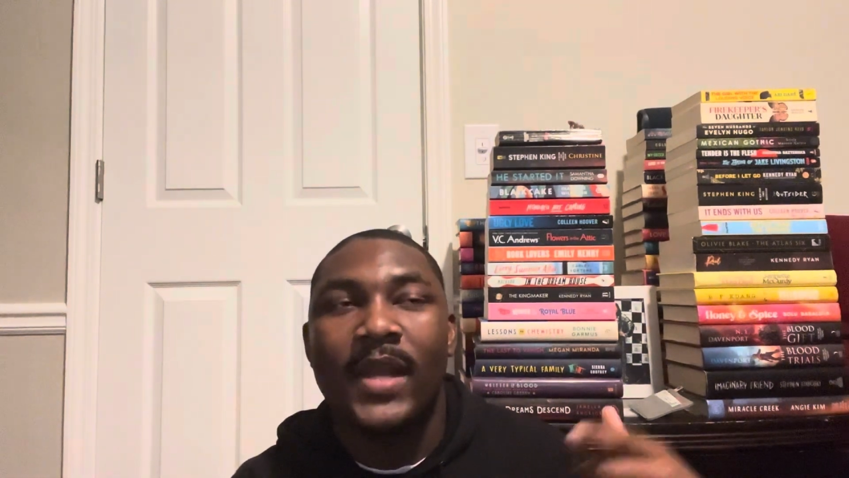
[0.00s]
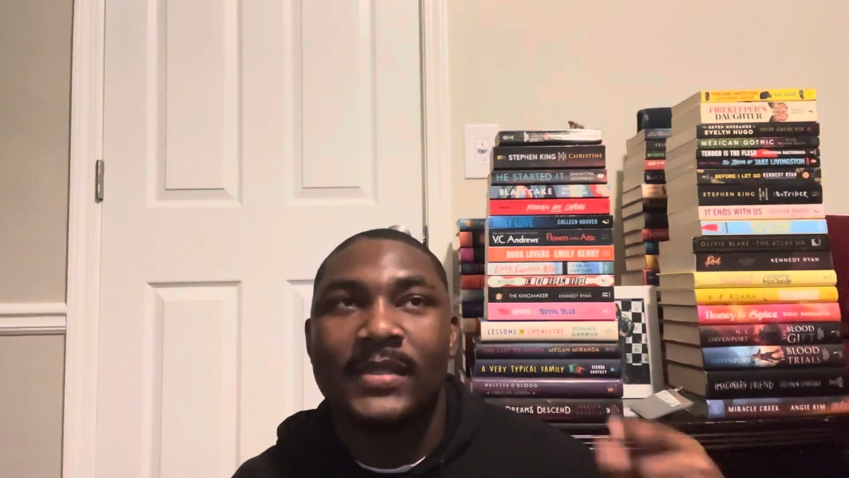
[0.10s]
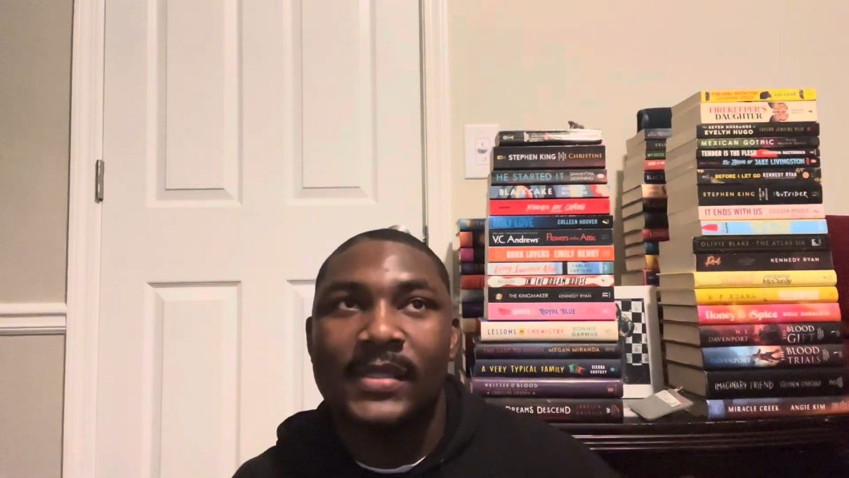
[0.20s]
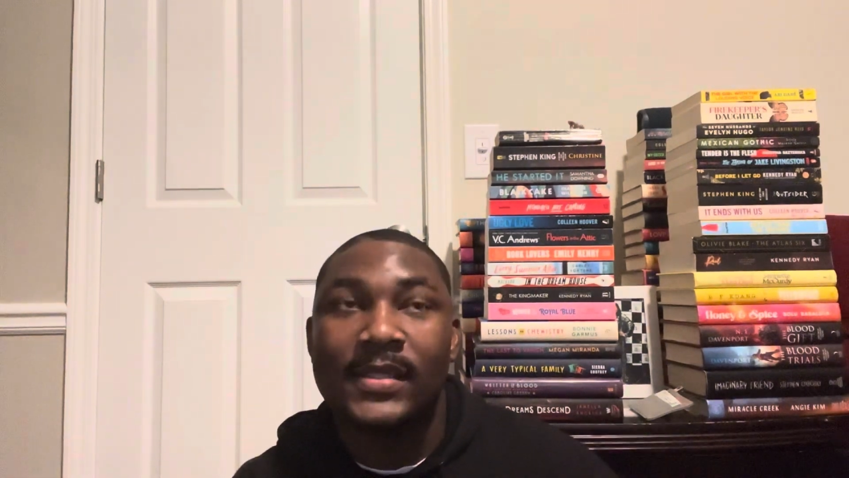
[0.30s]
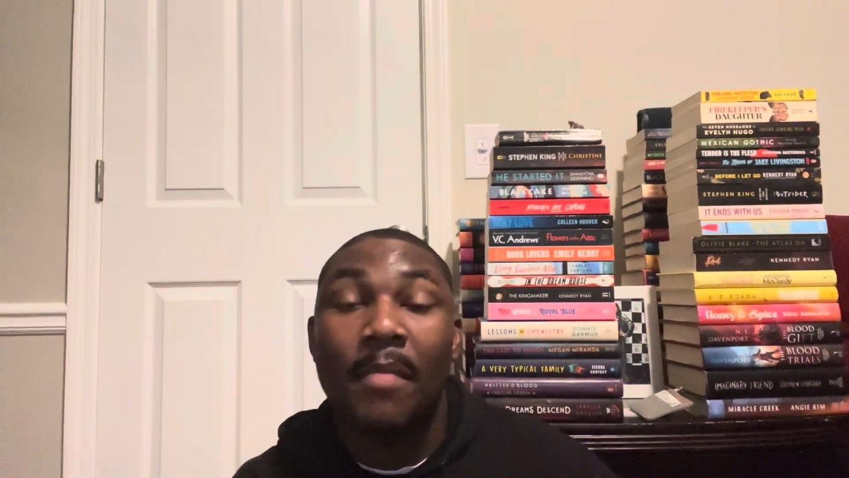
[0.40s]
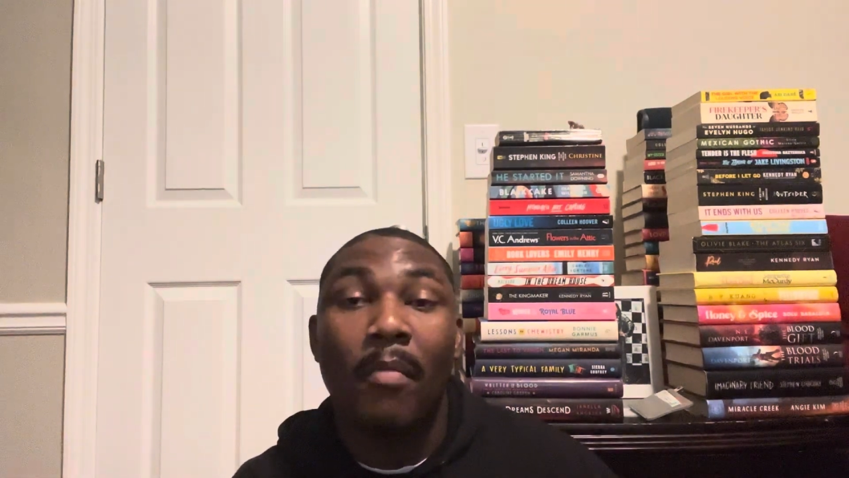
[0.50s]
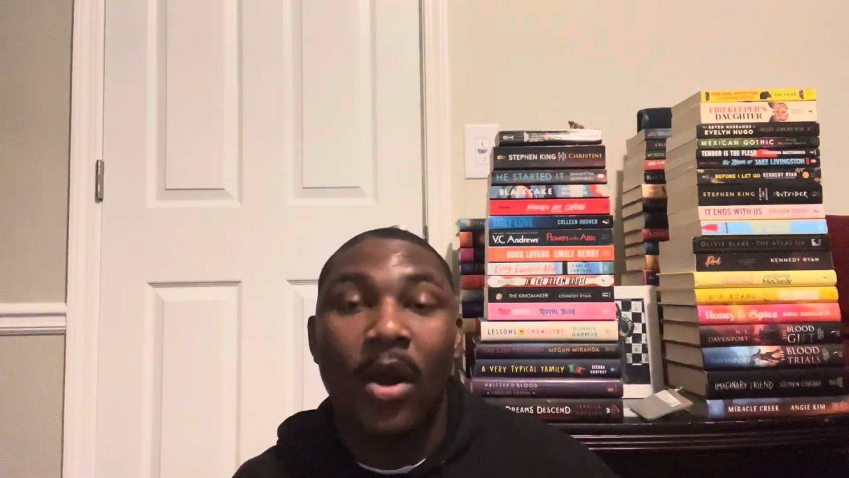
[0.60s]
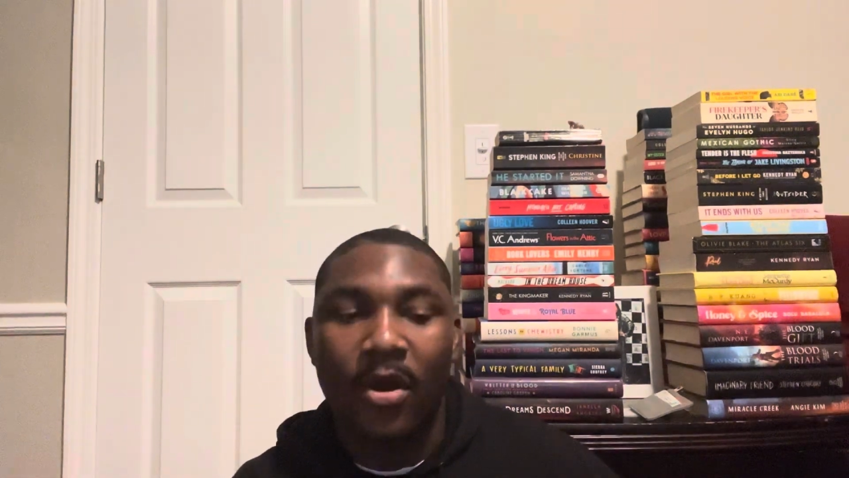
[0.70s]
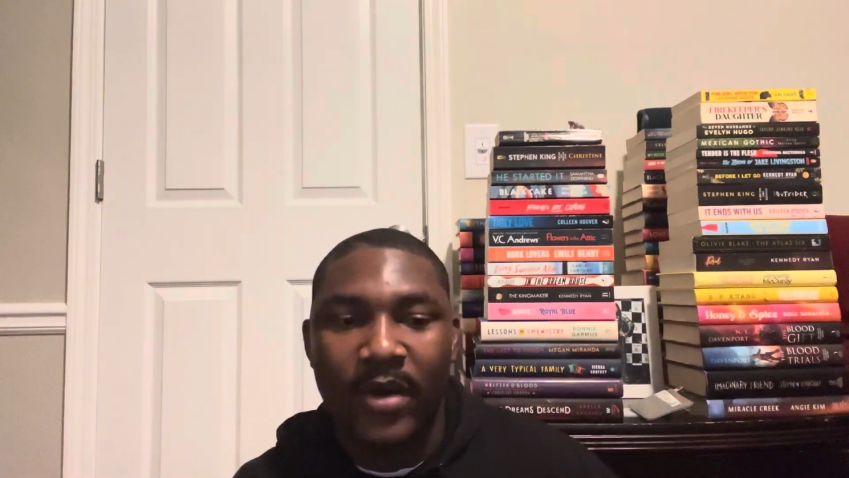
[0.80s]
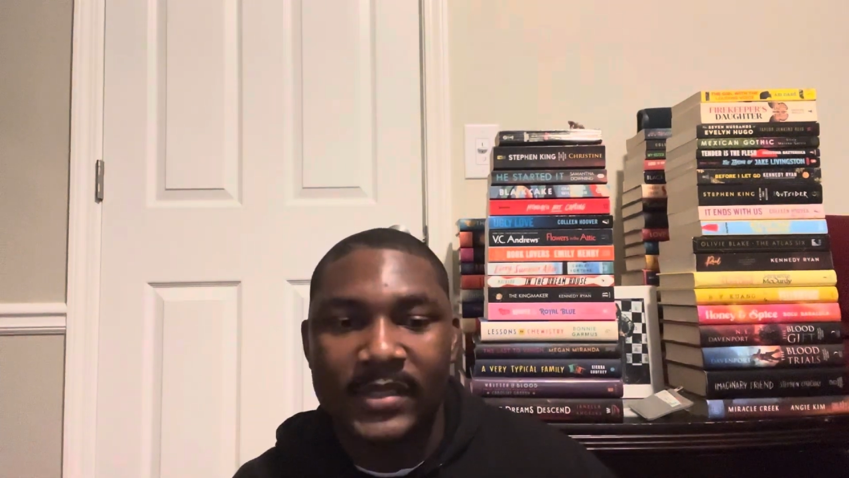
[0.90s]
a sister,
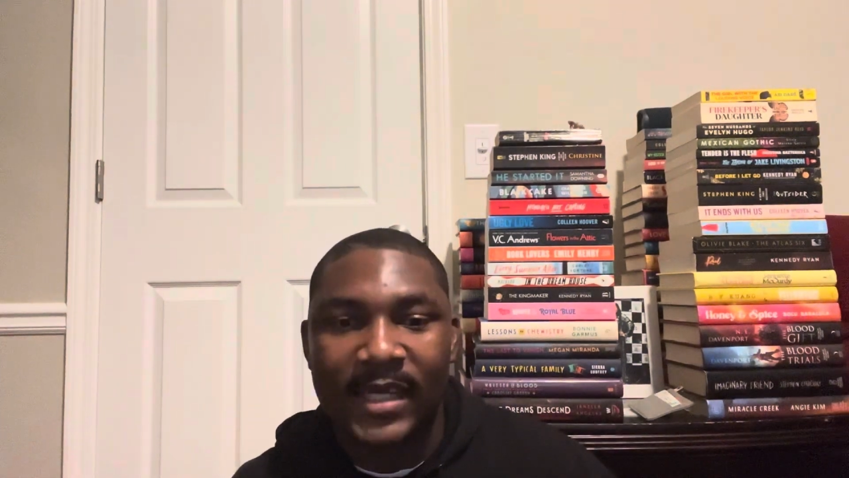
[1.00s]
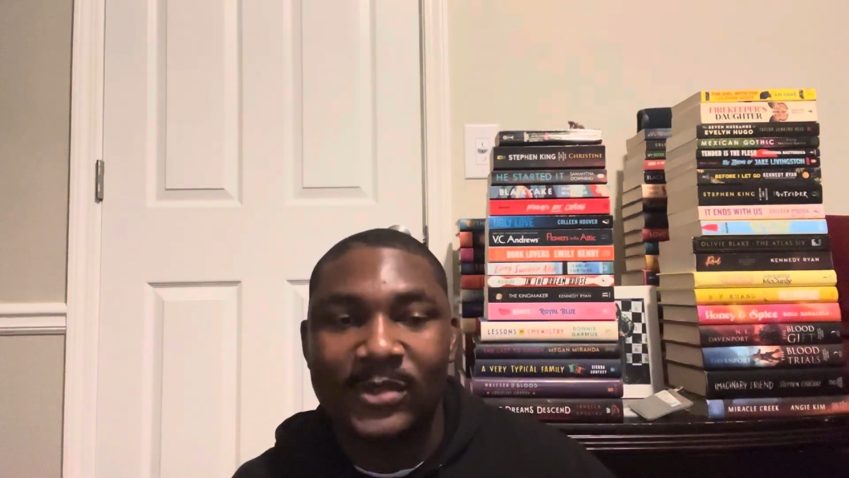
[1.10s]
Margaret,